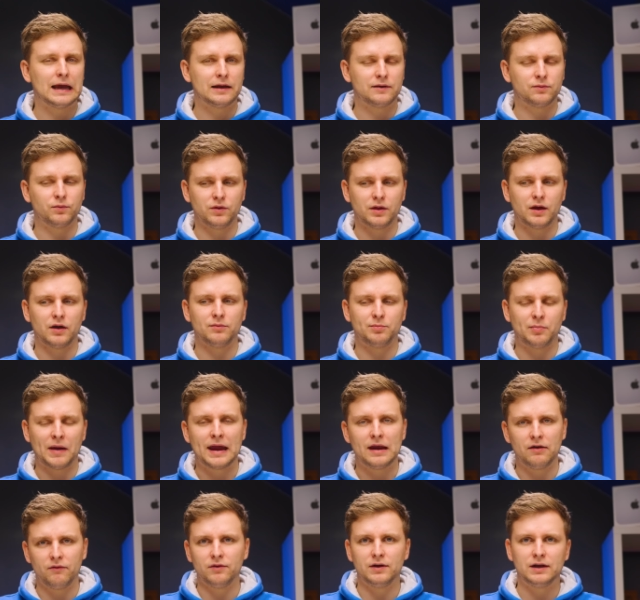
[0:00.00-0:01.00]
get without
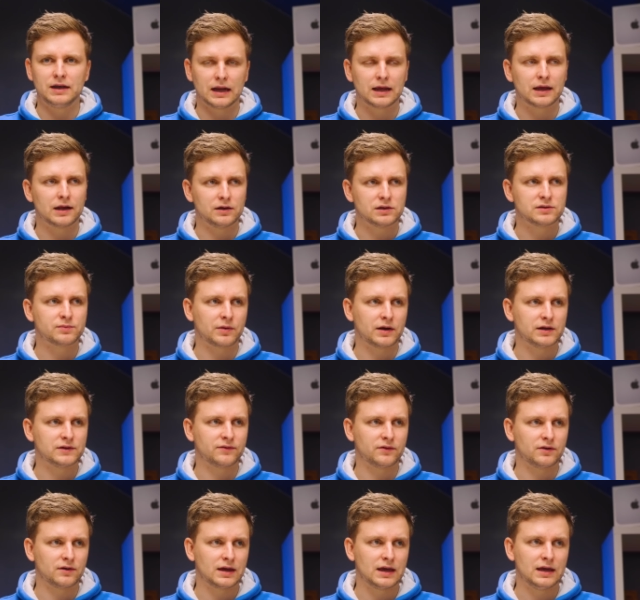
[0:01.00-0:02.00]
paying ridiculous price
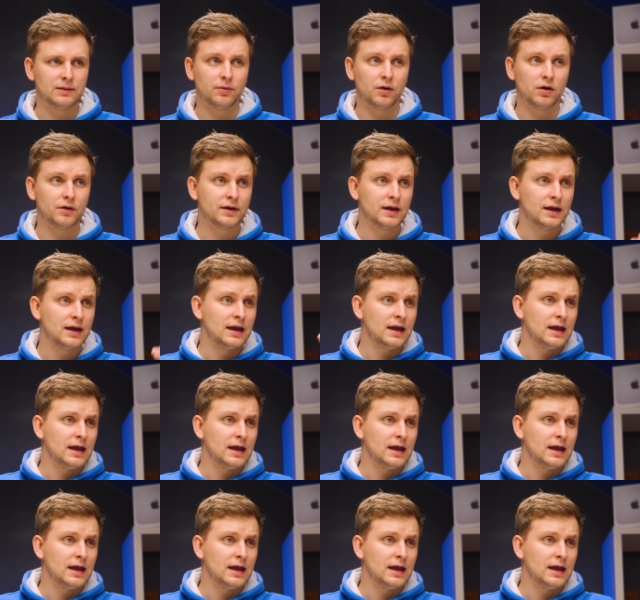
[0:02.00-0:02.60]
for a keyboard.